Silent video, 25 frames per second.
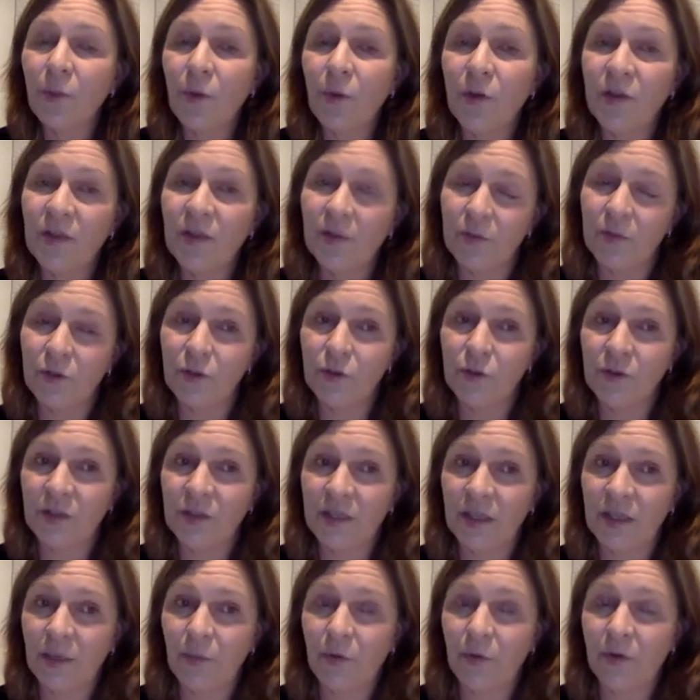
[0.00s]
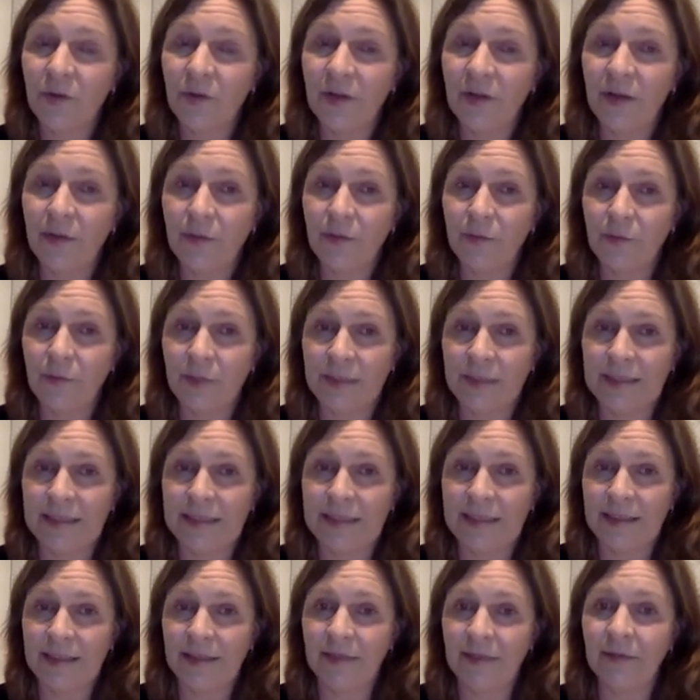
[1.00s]
possible to see what they've
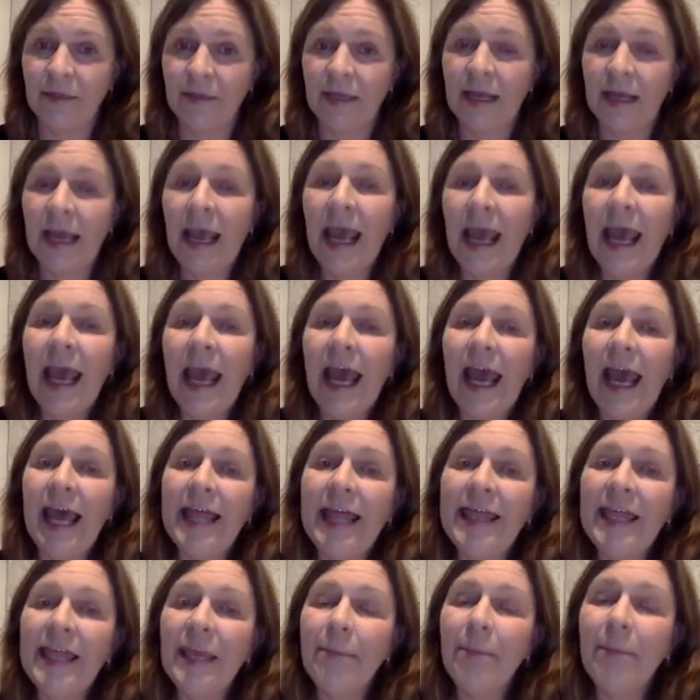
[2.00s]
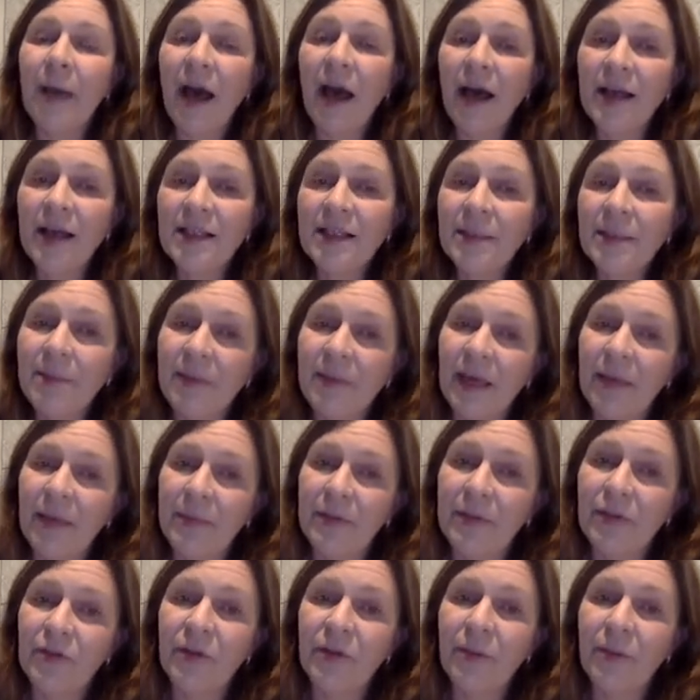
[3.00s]
written and they pass the
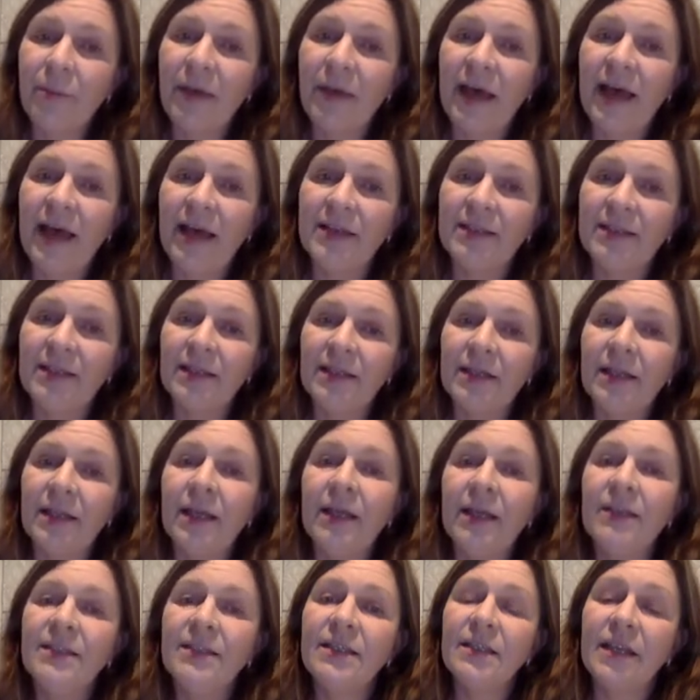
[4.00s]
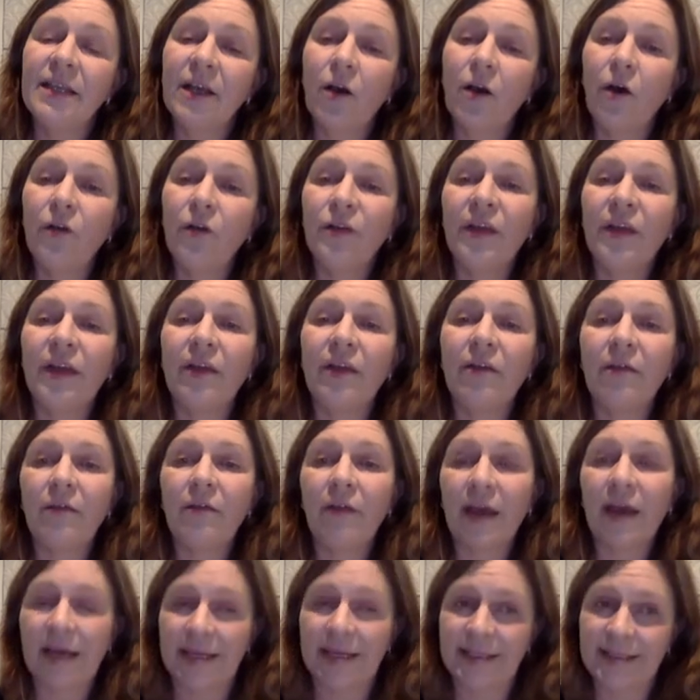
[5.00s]
paper to the person sitting on their
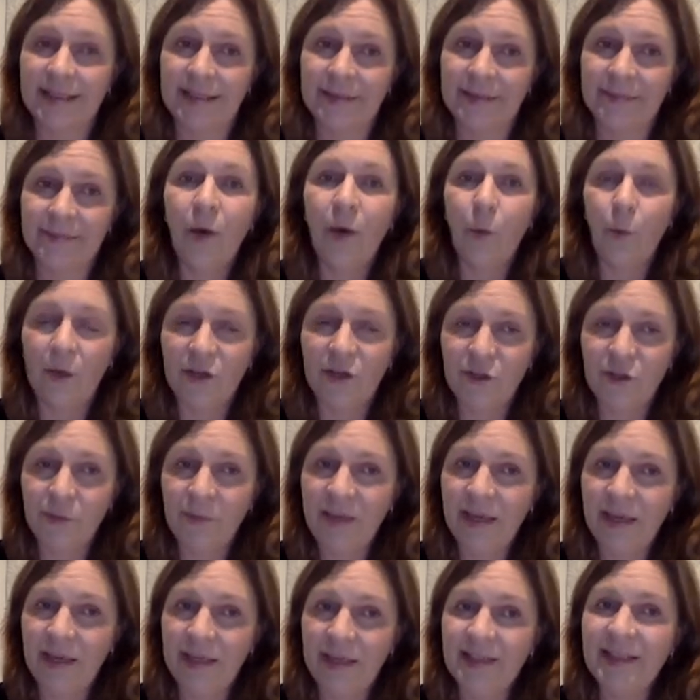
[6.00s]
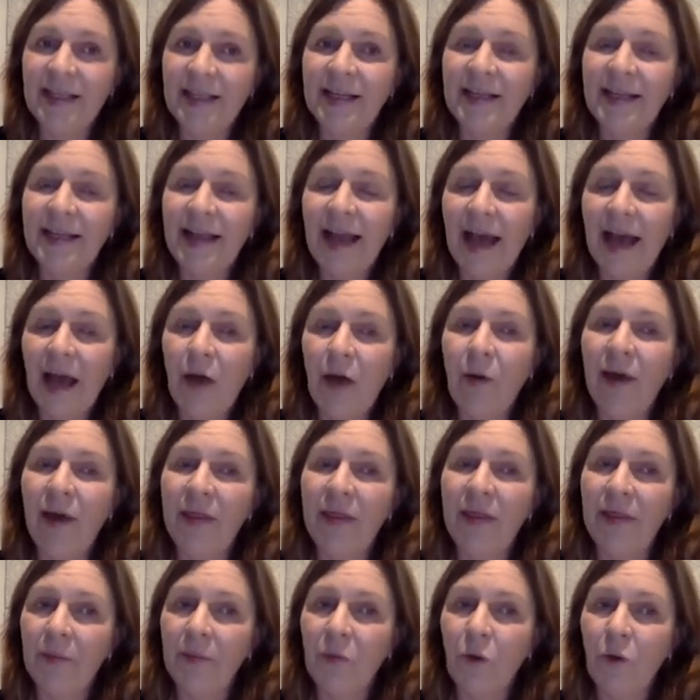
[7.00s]
right, which means that now
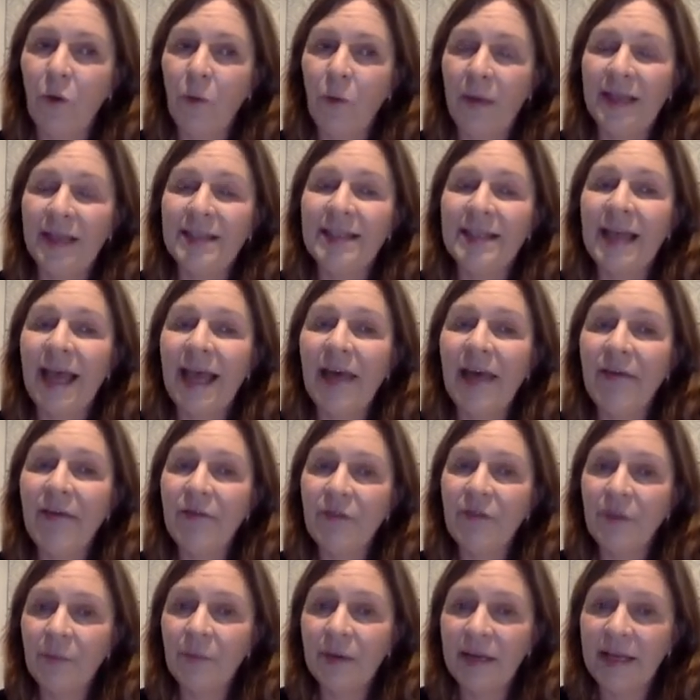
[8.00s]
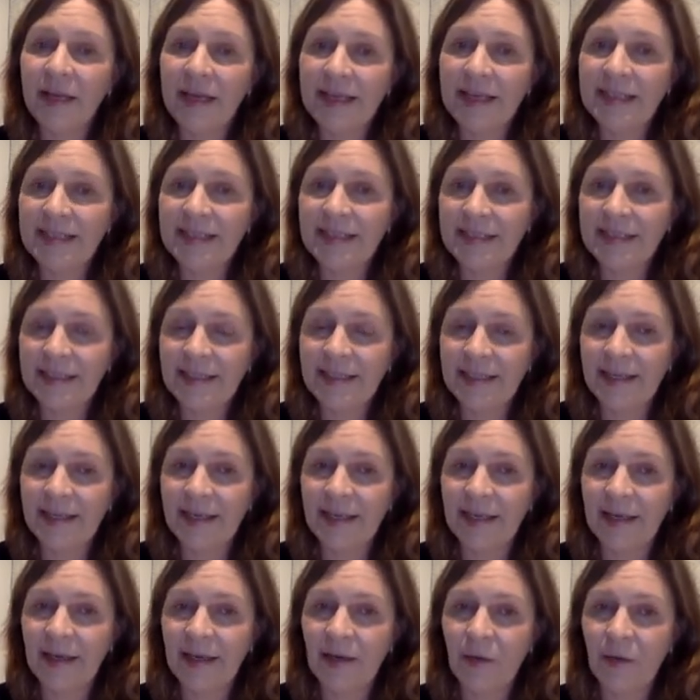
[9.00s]
at the moment, everybody is
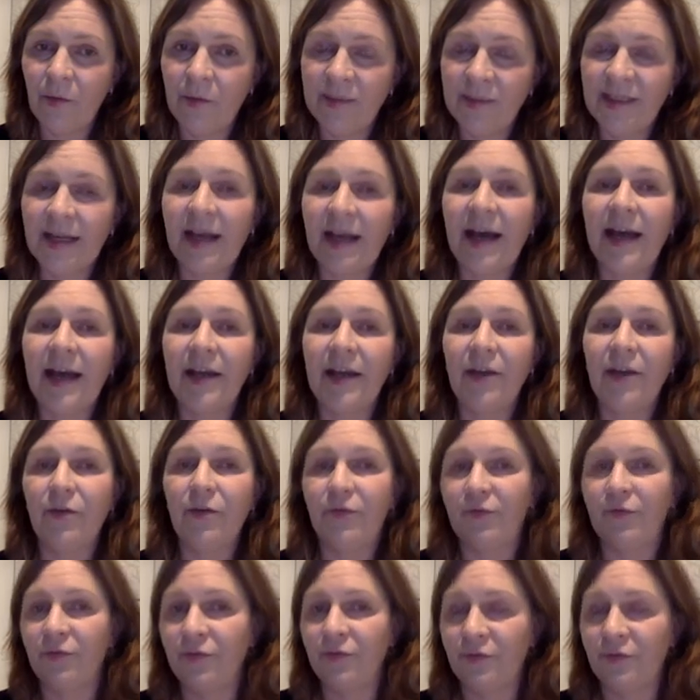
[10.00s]
sitting with a kind of